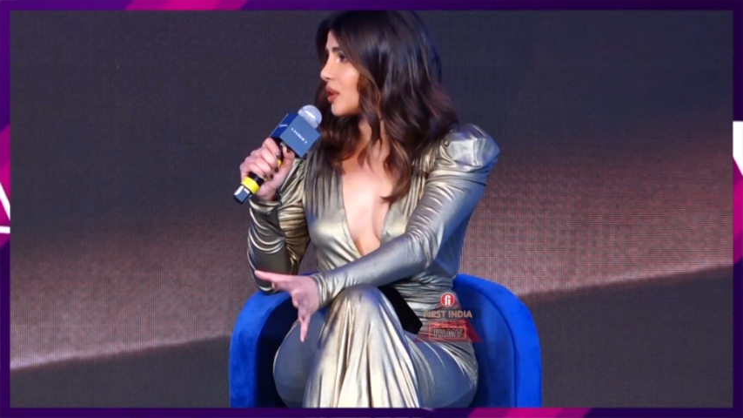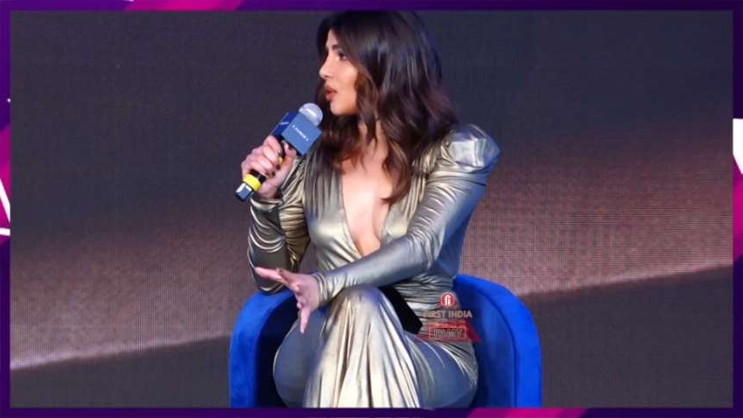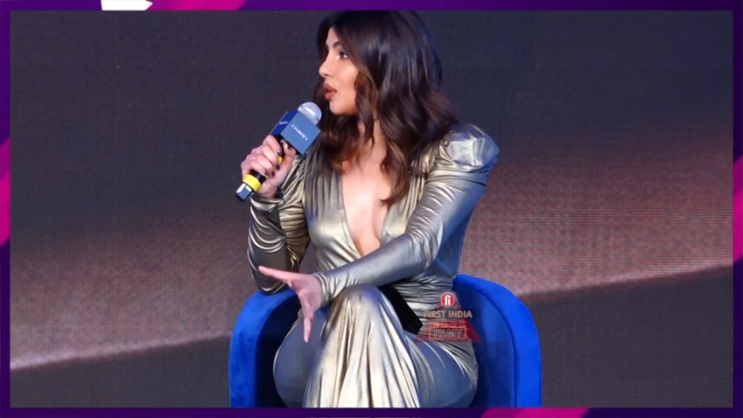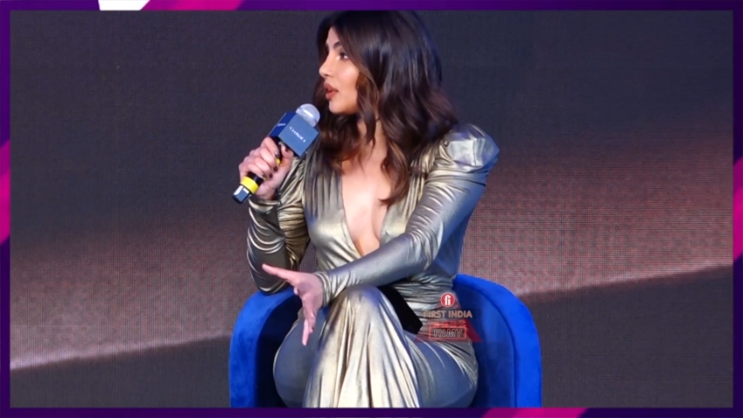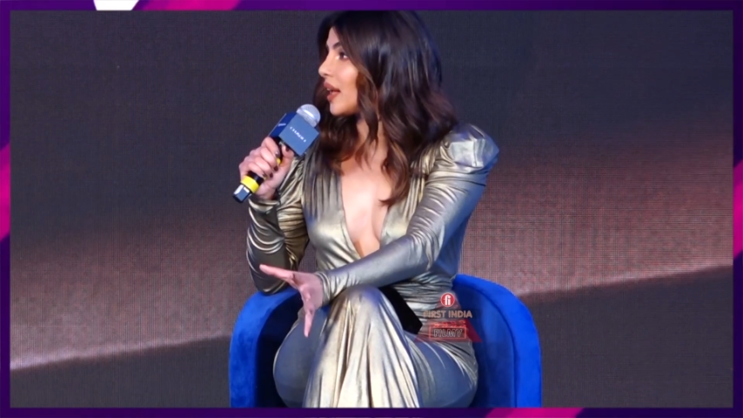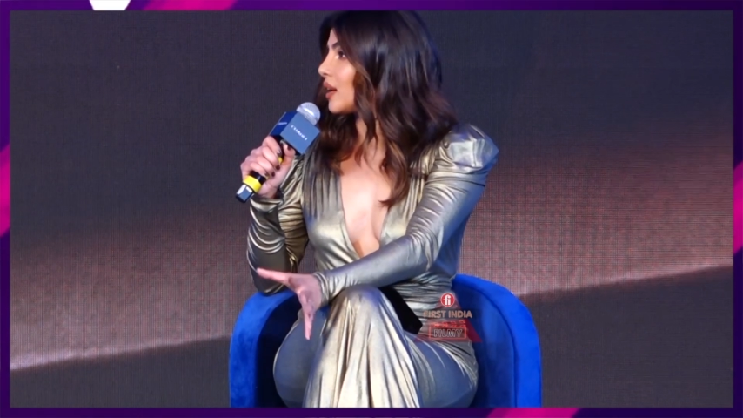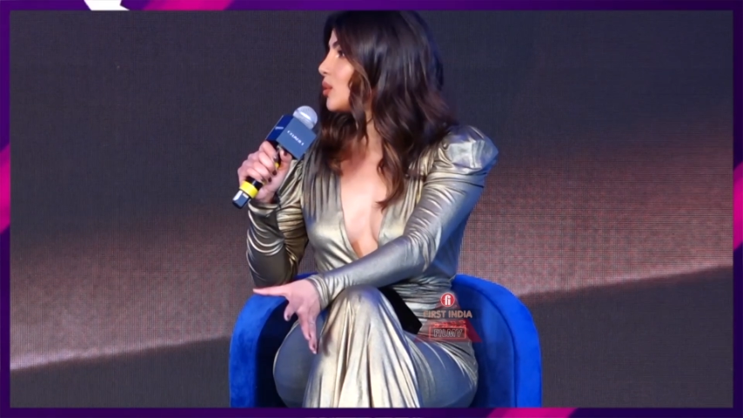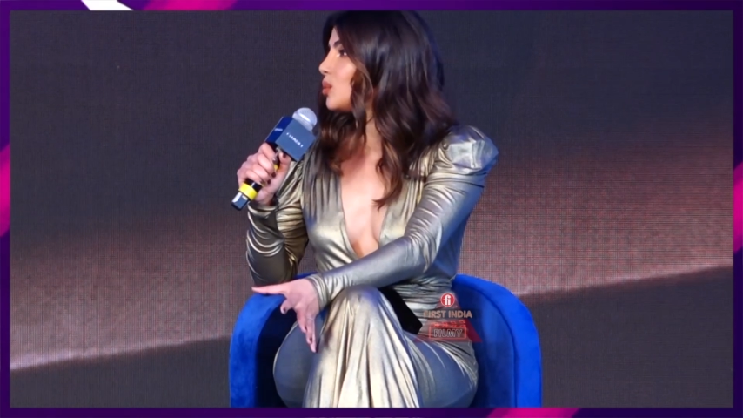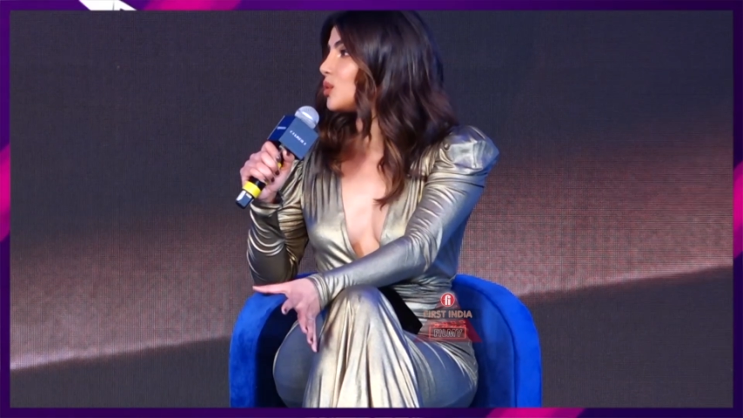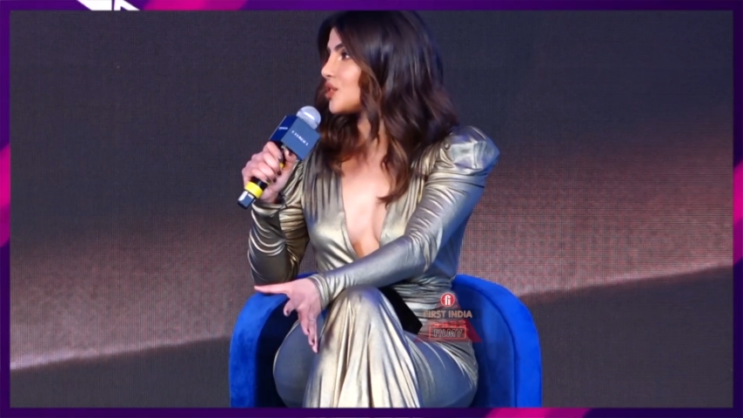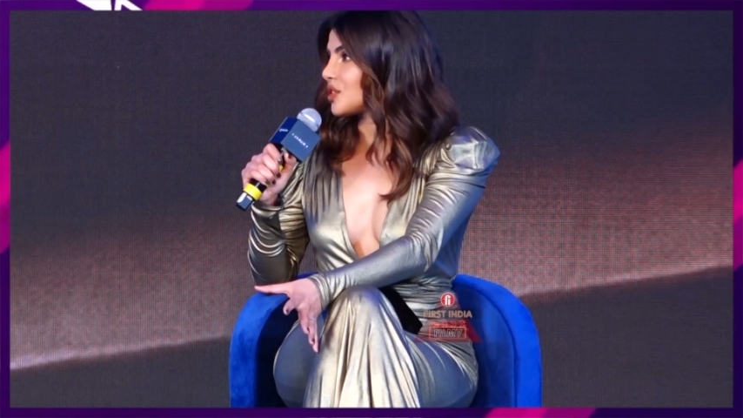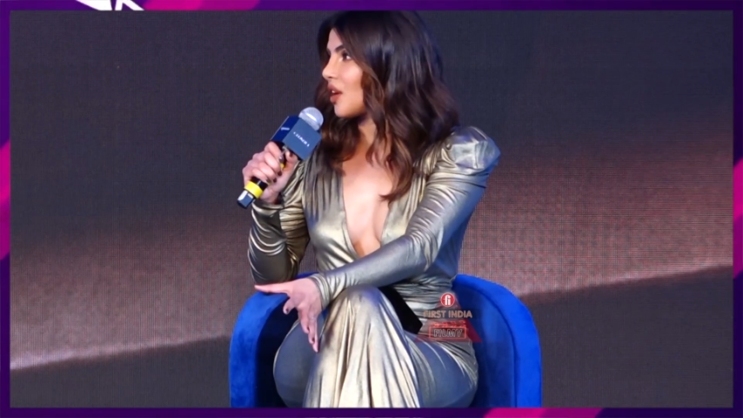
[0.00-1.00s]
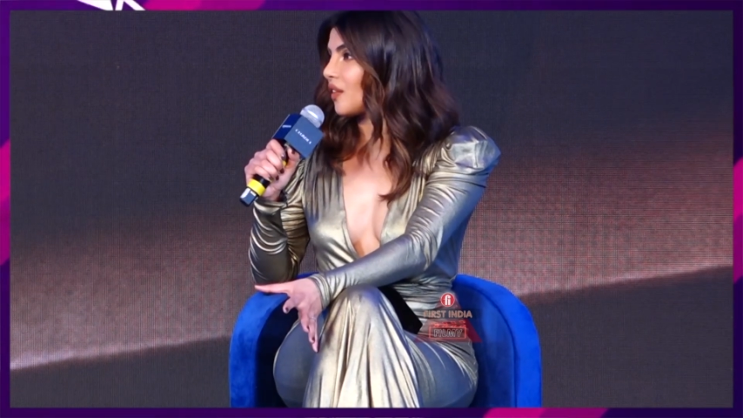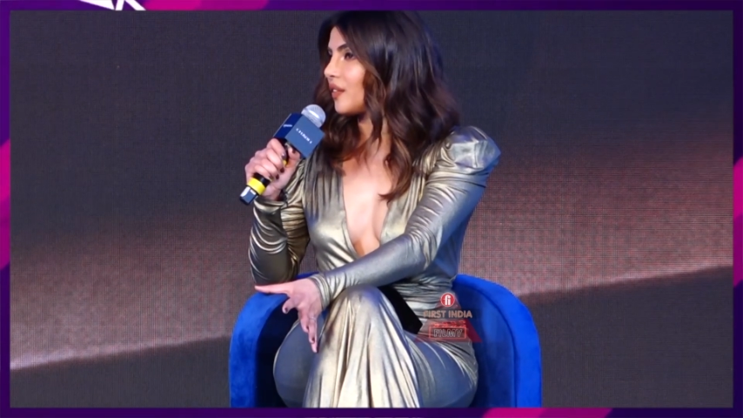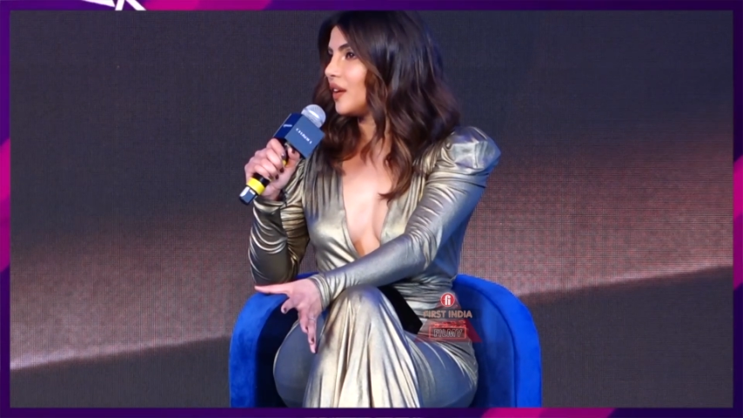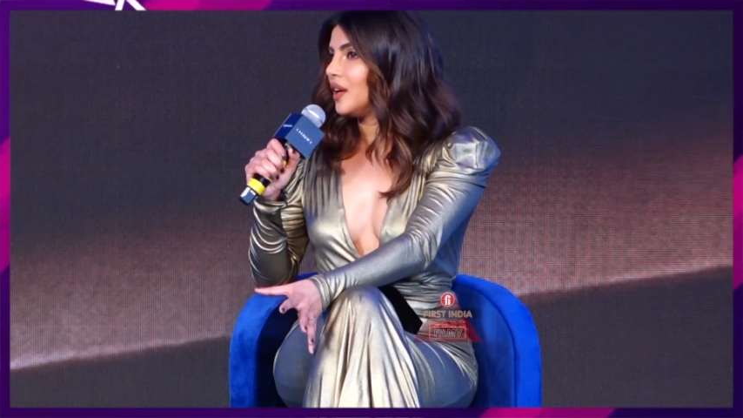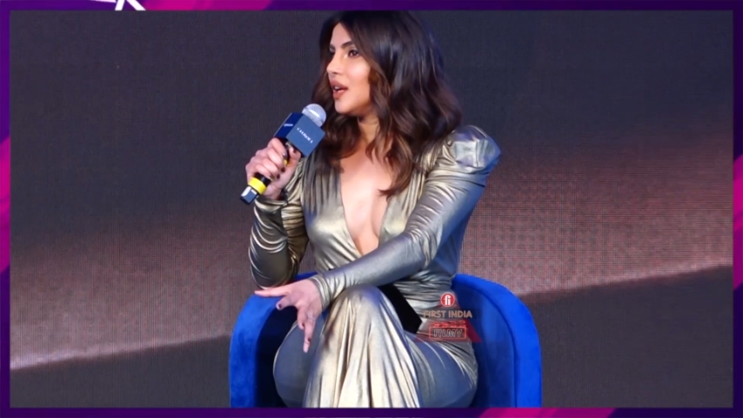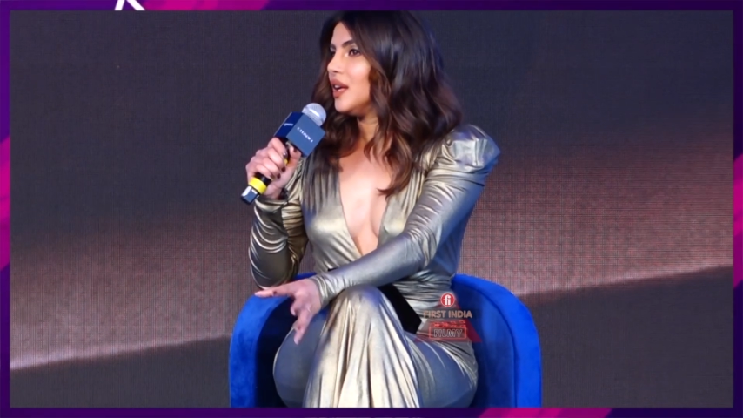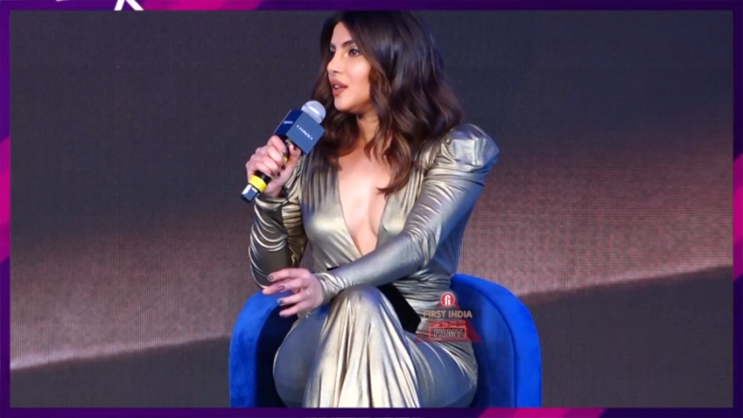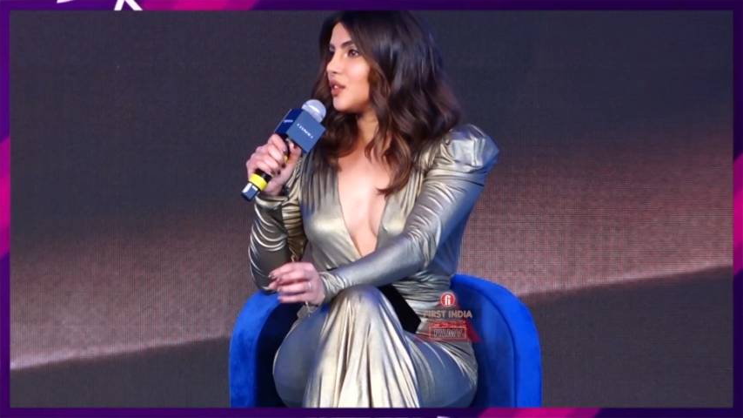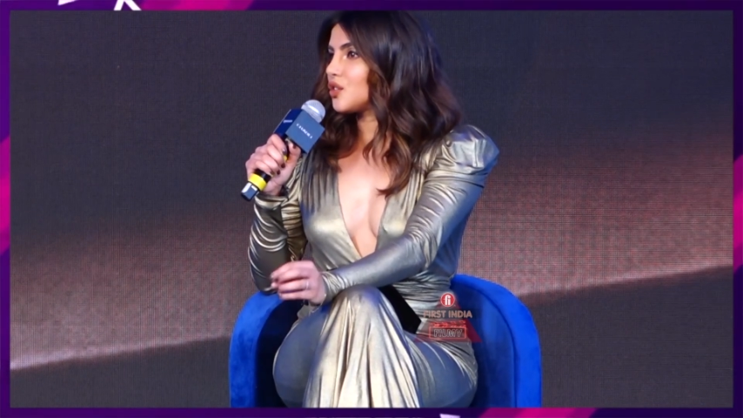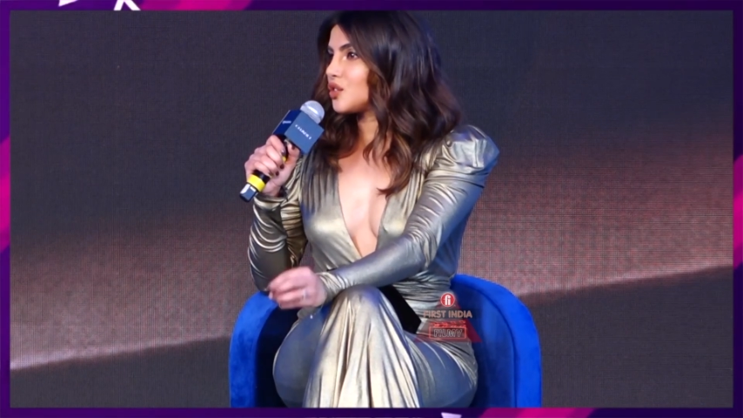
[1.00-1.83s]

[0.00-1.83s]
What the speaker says: and all that cool stuff, the